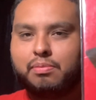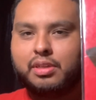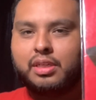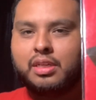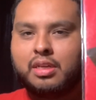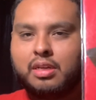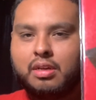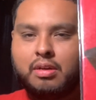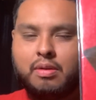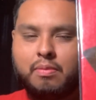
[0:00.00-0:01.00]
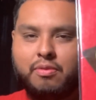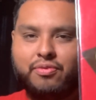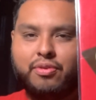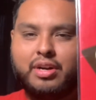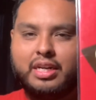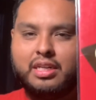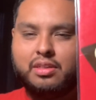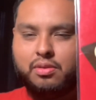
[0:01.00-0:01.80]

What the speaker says: But before I get